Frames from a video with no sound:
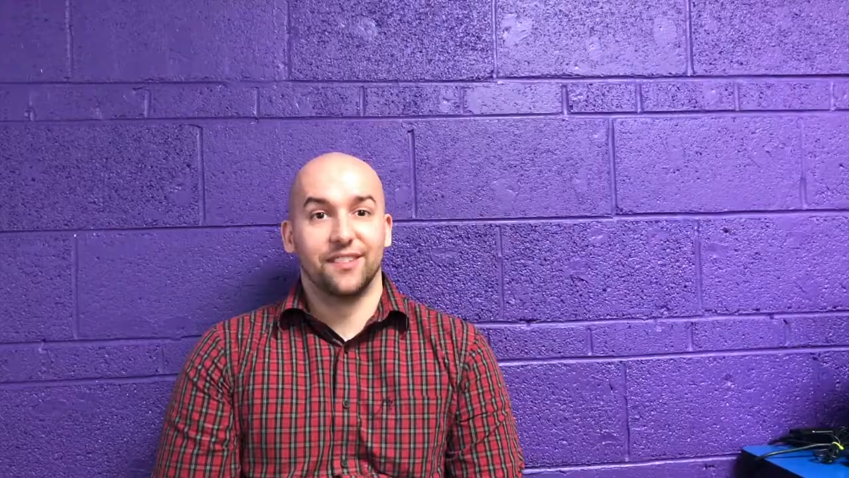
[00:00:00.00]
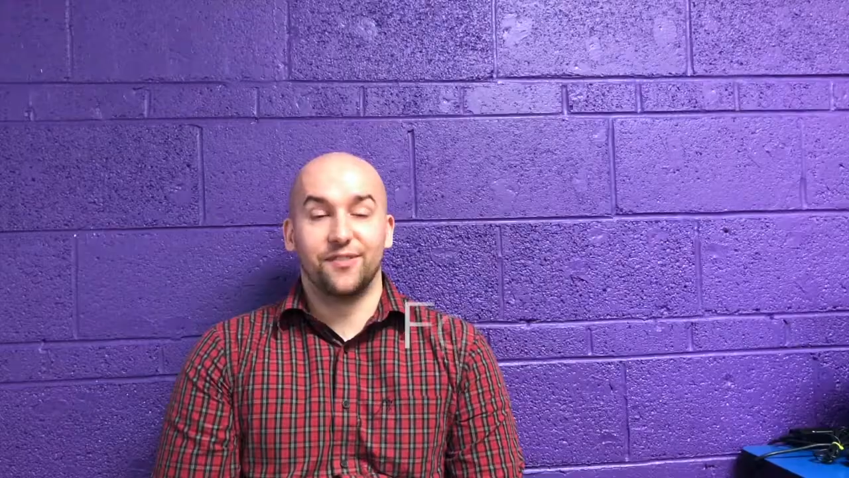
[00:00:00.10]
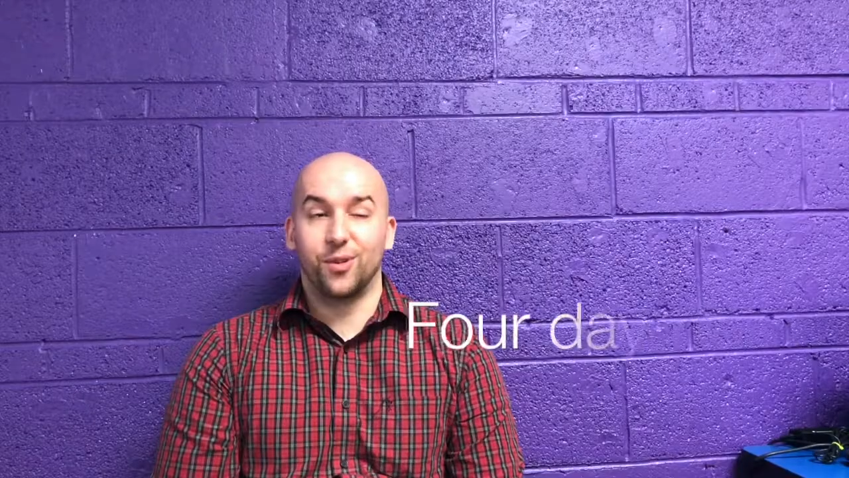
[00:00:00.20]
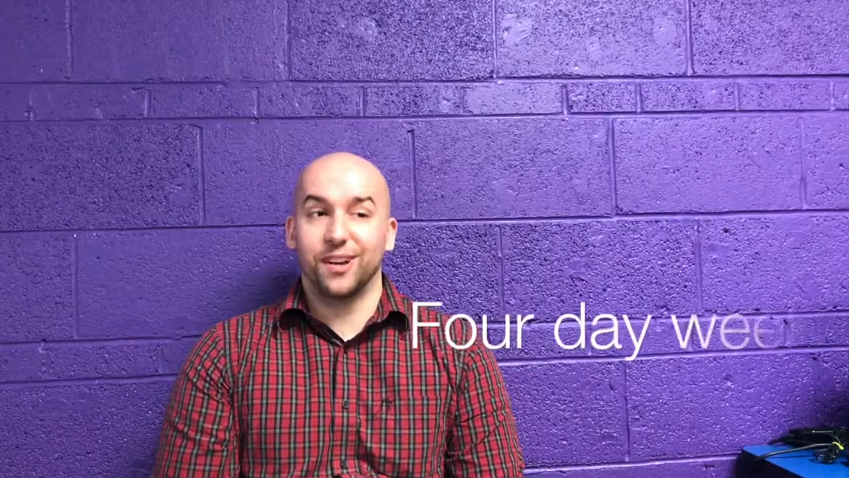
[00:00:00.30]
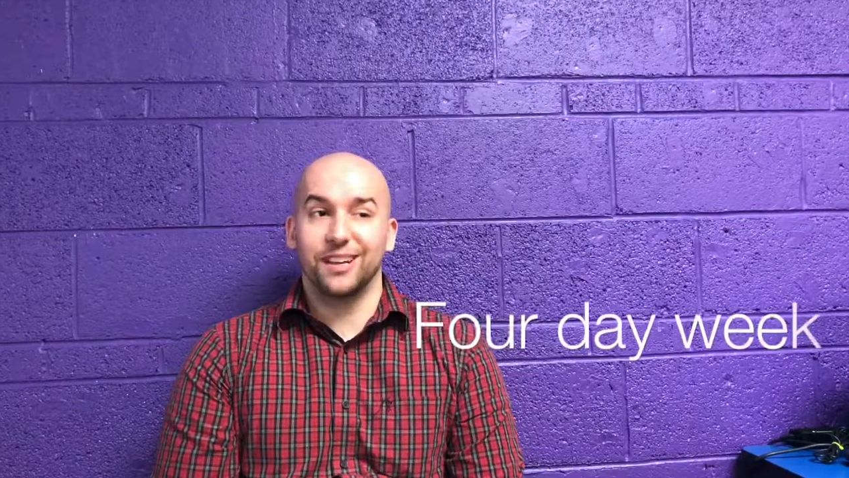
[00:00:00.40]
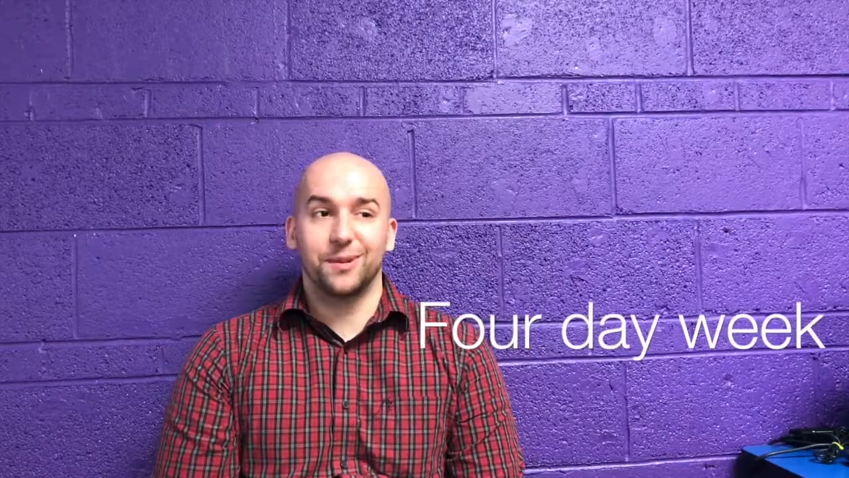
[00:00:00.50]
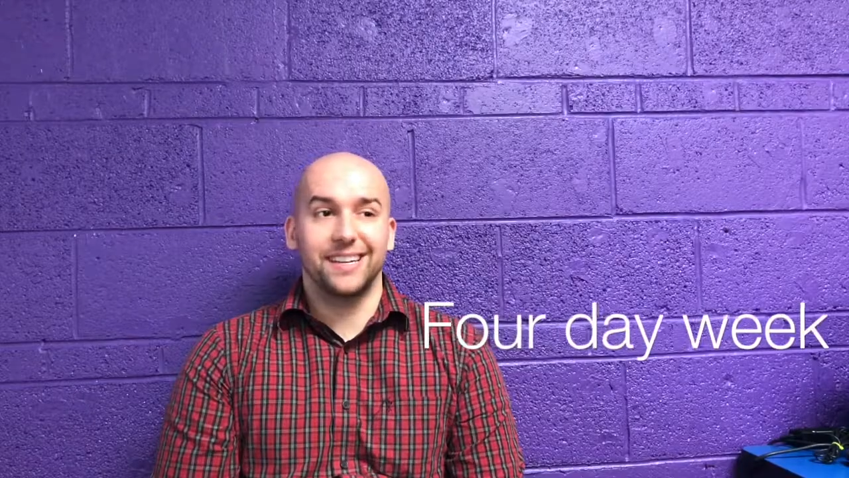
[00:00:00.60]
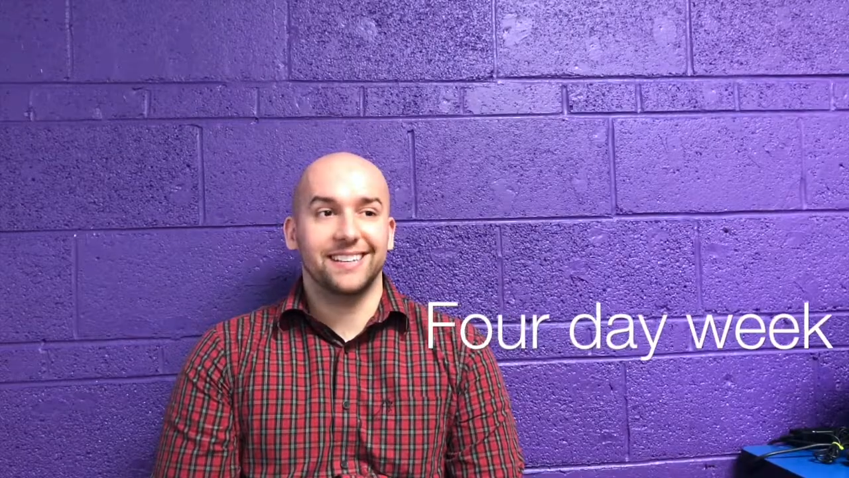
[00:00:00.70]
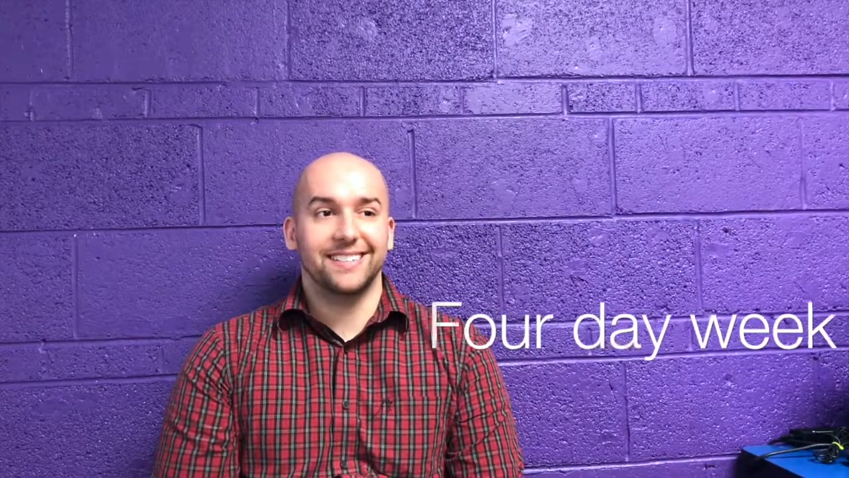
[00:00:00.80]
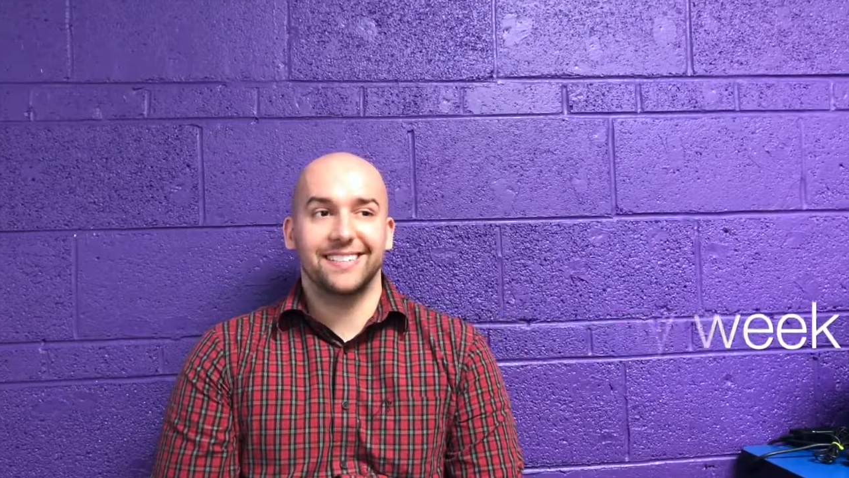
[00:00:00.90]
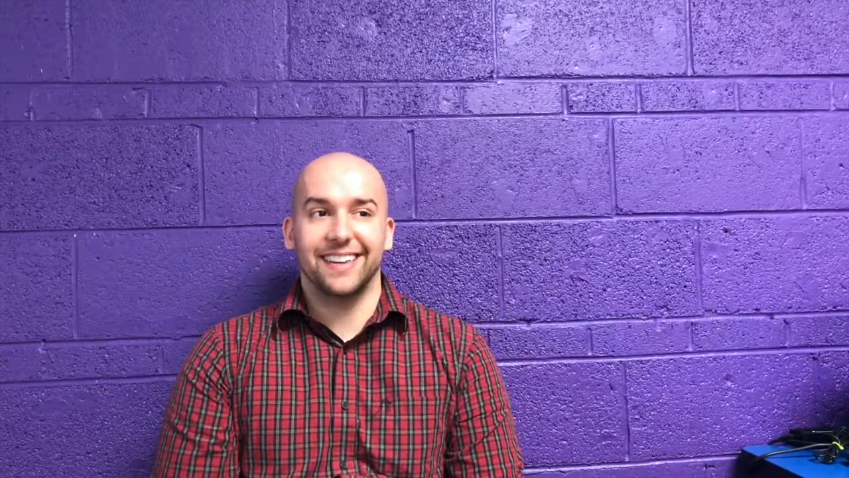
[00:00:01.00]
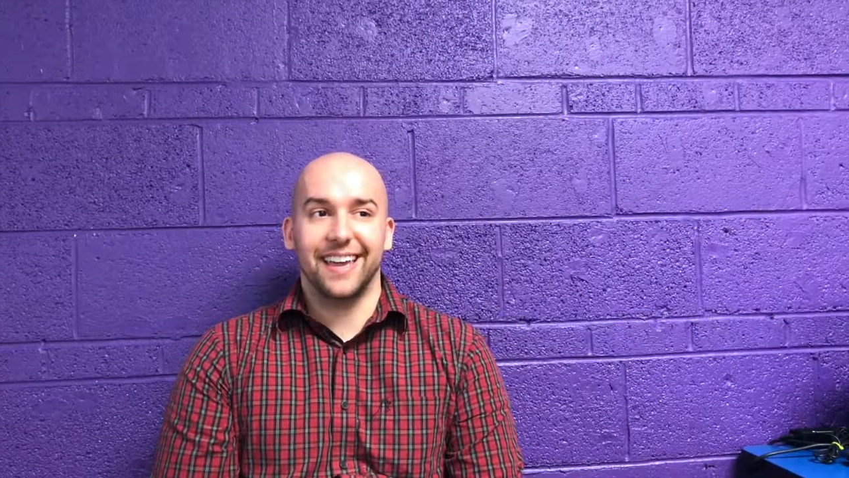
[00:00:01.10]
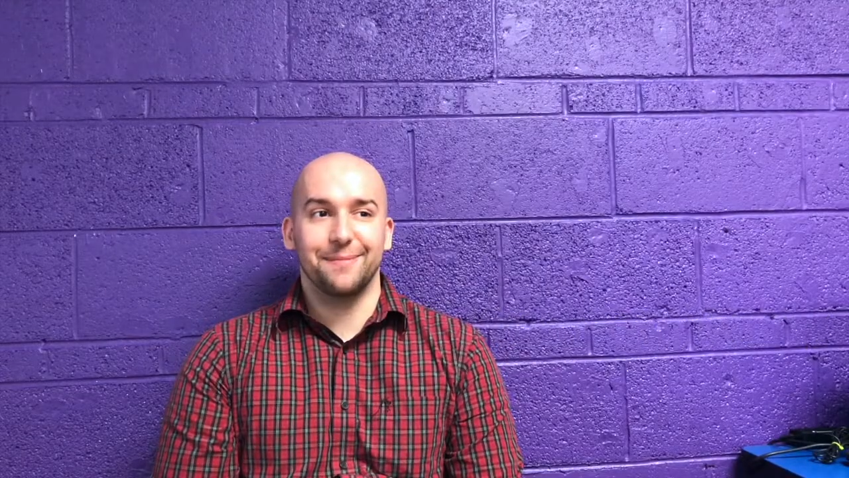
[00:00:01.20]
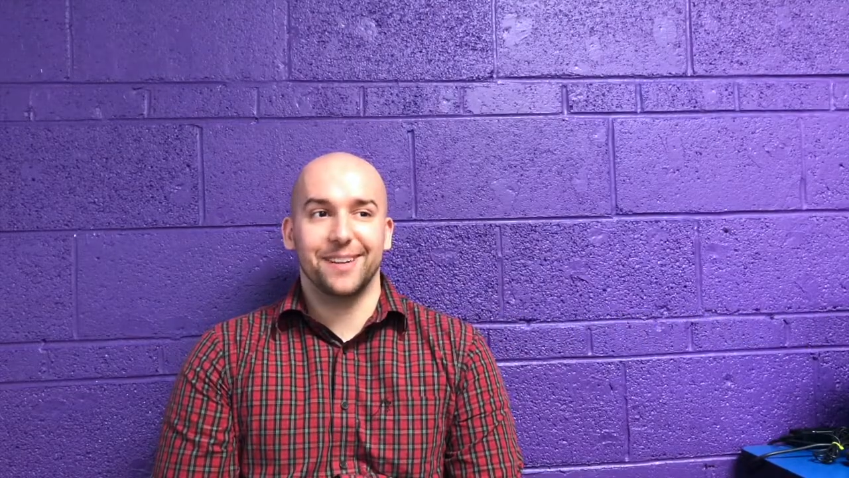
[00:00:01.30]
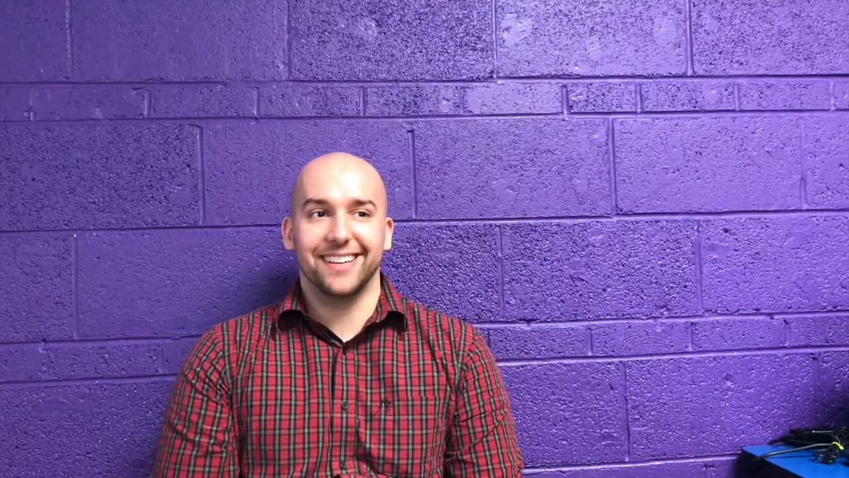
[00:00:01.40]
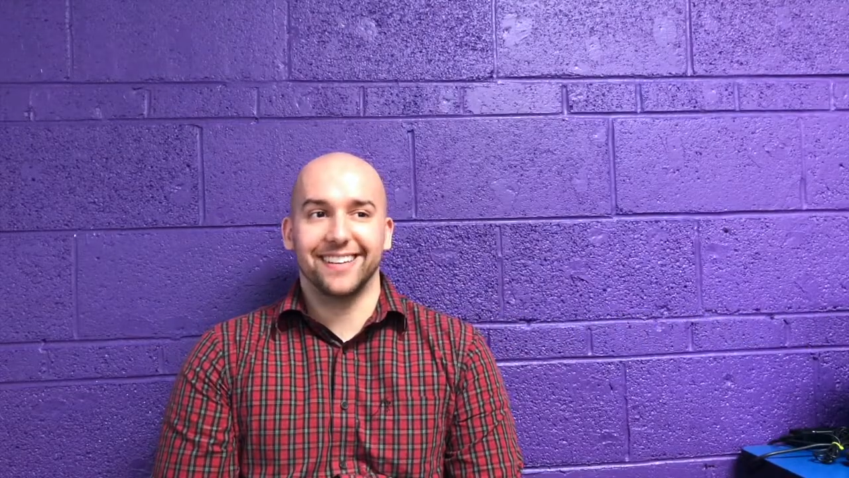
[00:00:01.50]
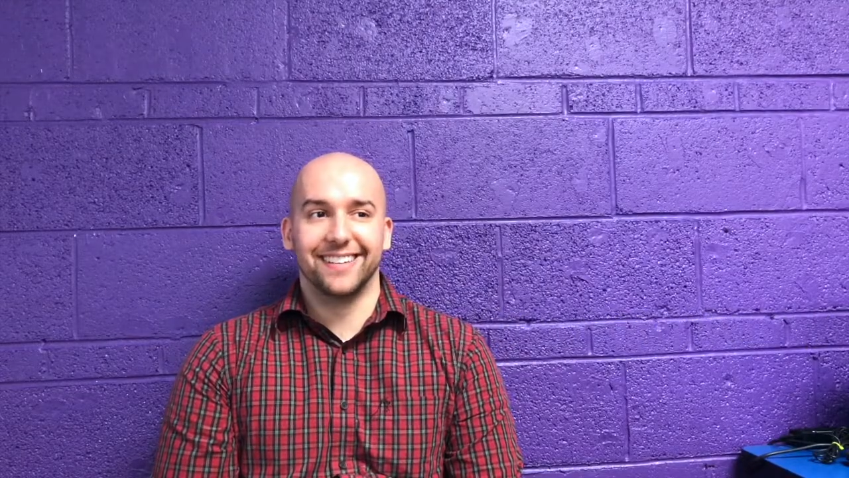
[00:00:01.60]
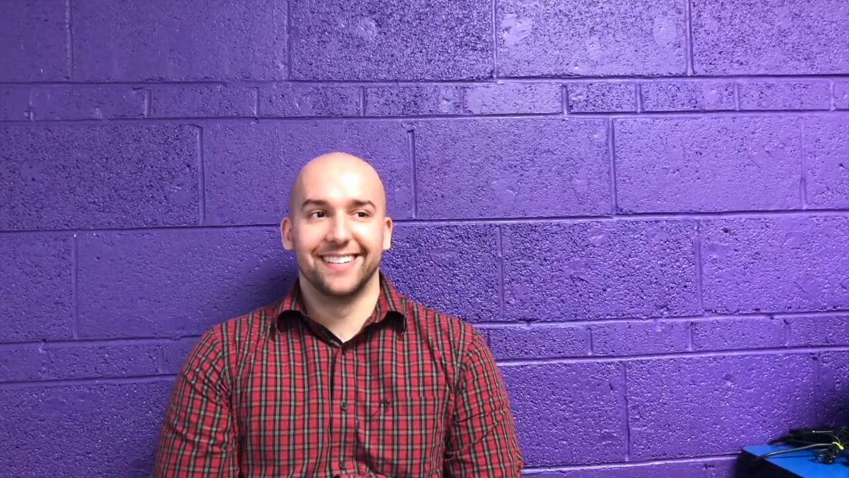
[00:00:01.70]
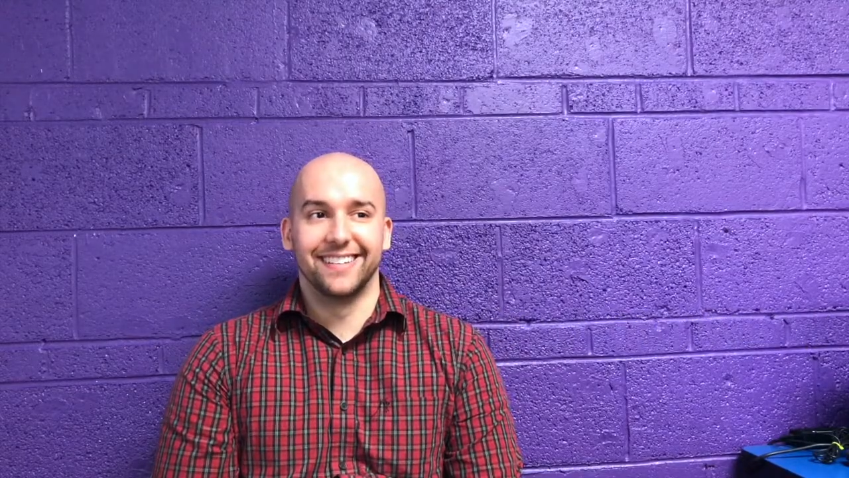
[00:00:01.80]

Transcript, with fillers: Four day week, you can't beat it.